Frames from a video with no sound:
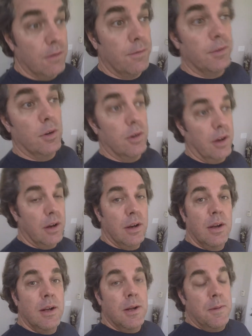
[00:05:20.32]
Florida,
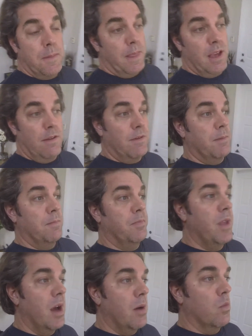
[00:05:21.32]
even
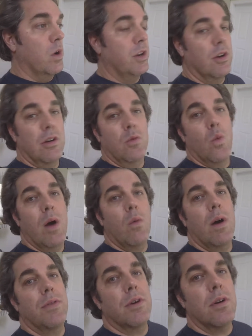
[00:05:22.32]
when you're in wet
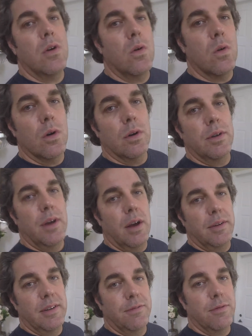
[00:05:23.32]
weather or
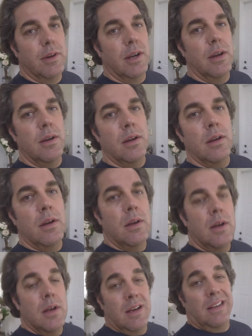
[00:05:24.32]
differing
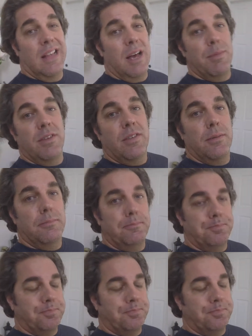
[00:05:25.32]
climates,